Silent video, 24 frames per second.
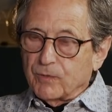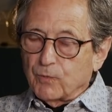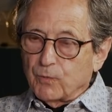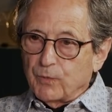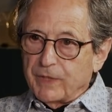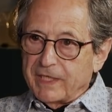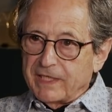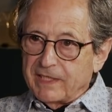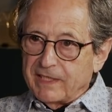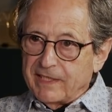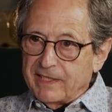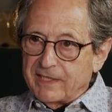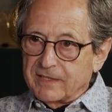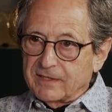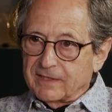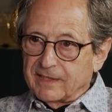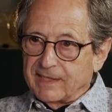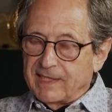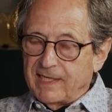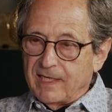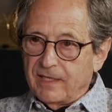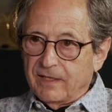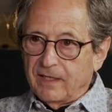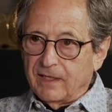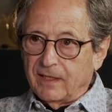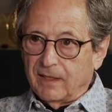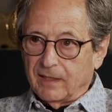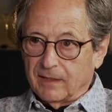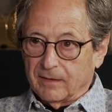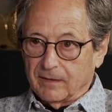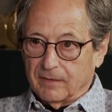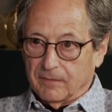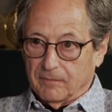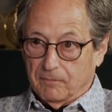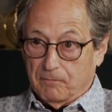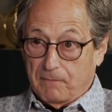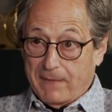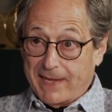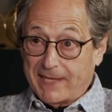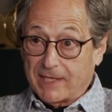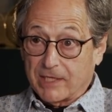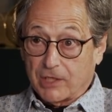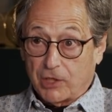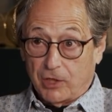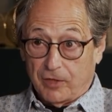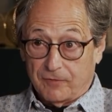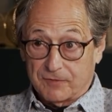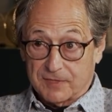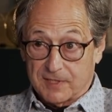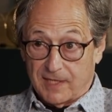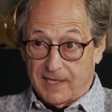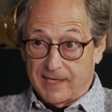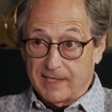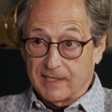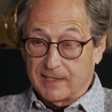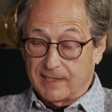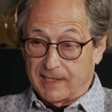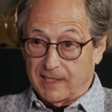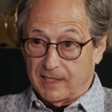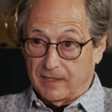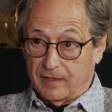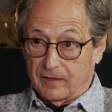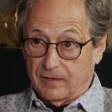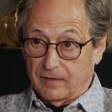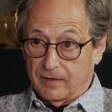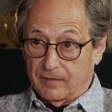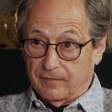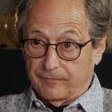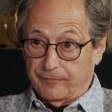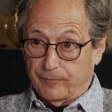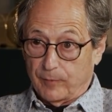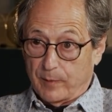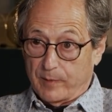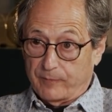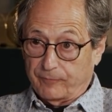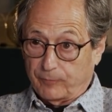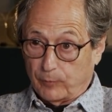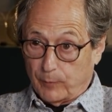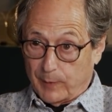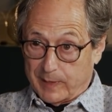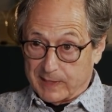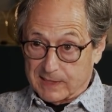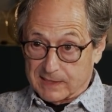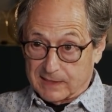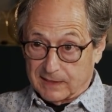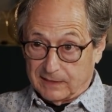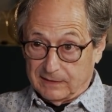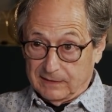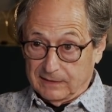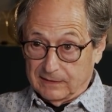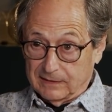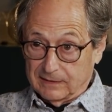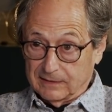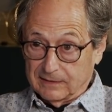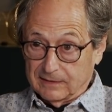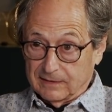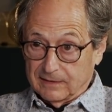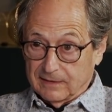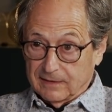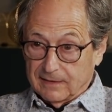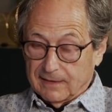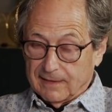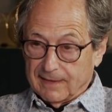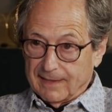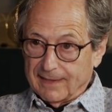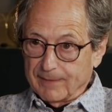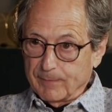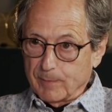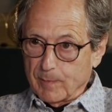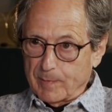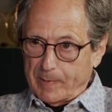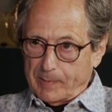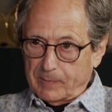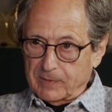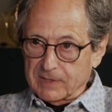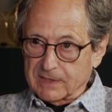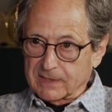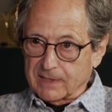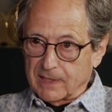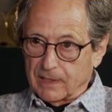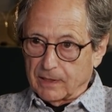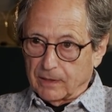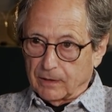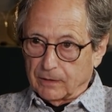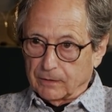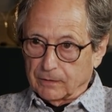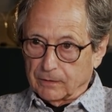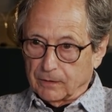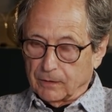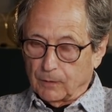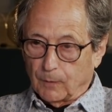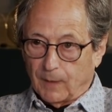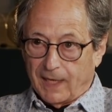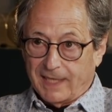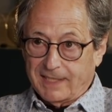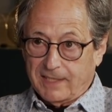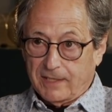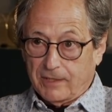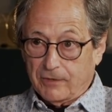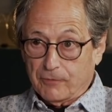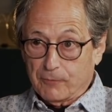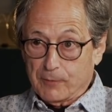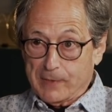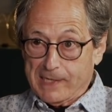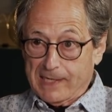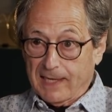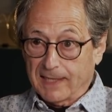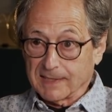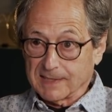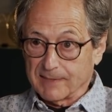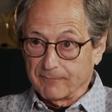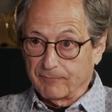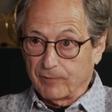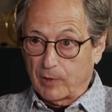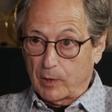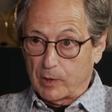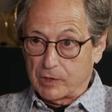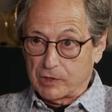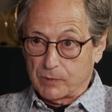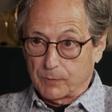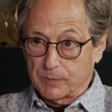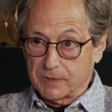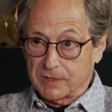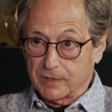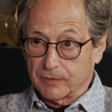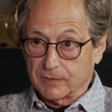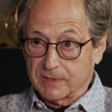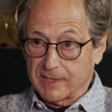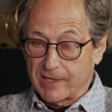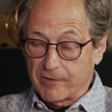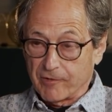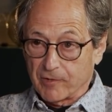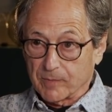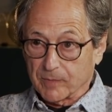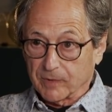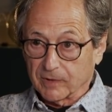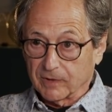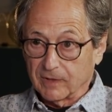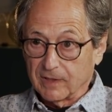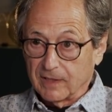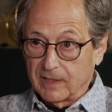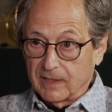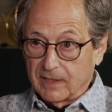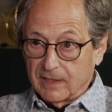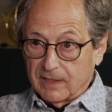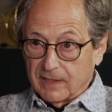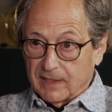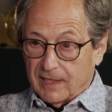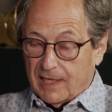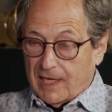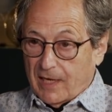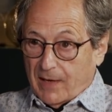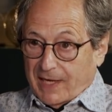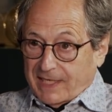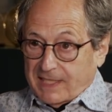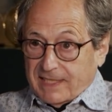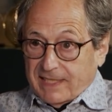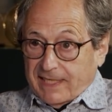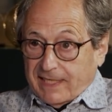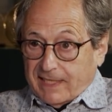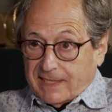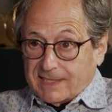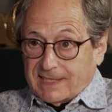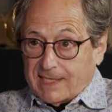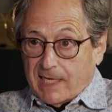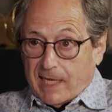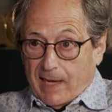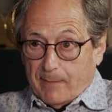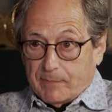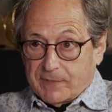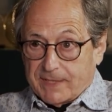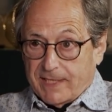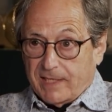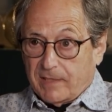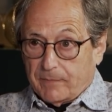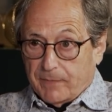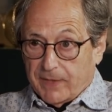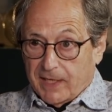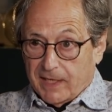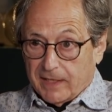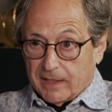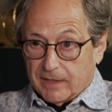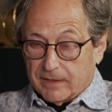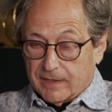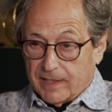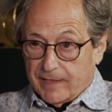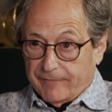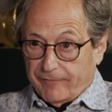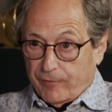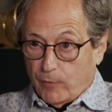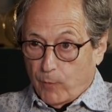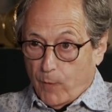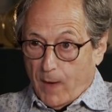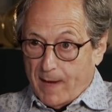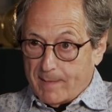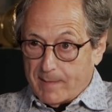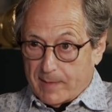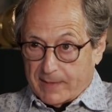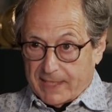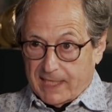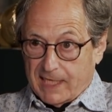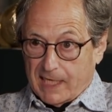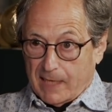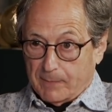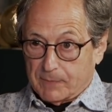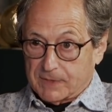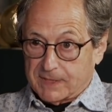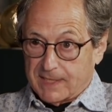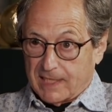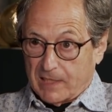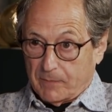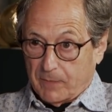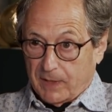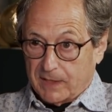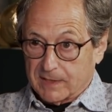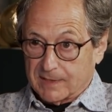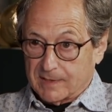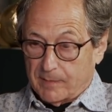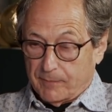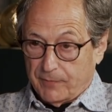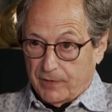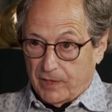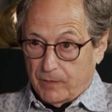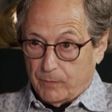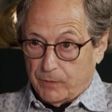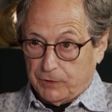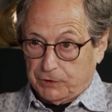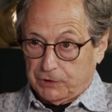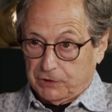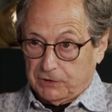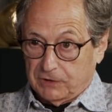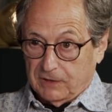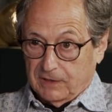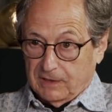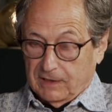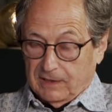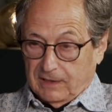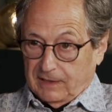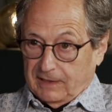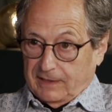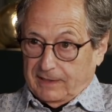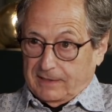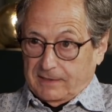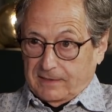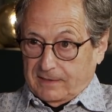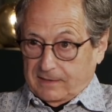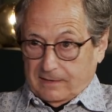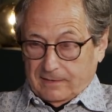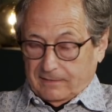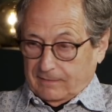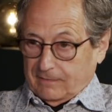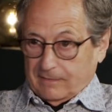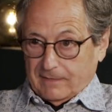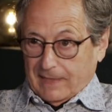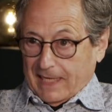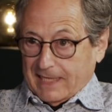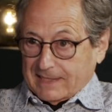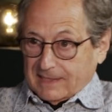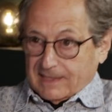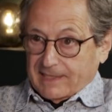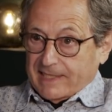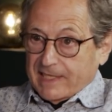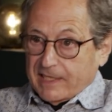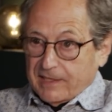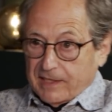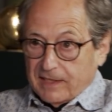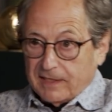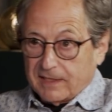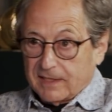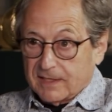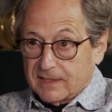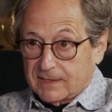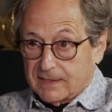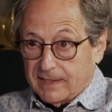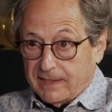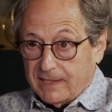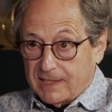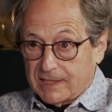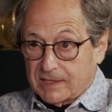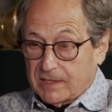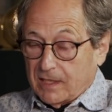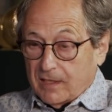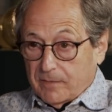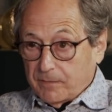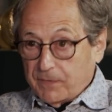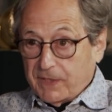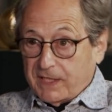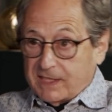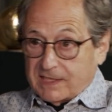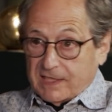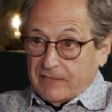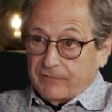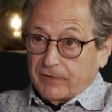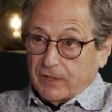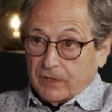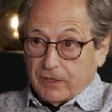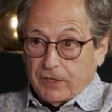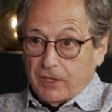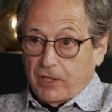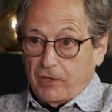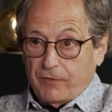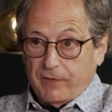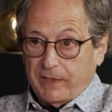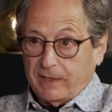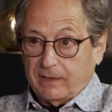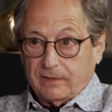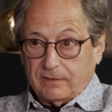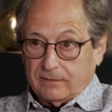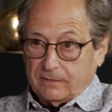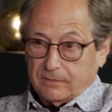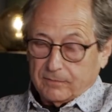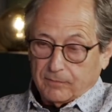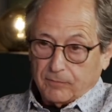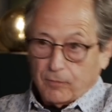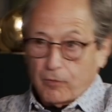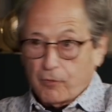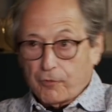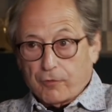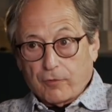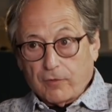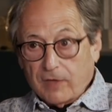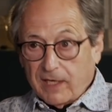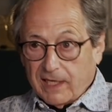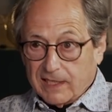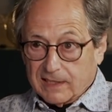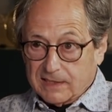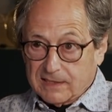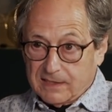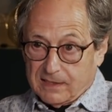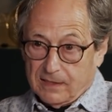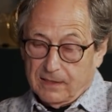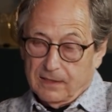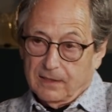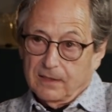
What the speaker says: we need to either make curves like that for influenza, and when people say, oh, I didn't realize influenza was so terrible and I didn't get upset about it, therefore why am I getting upset about something which is as lethal a disease but is even occurring more or less?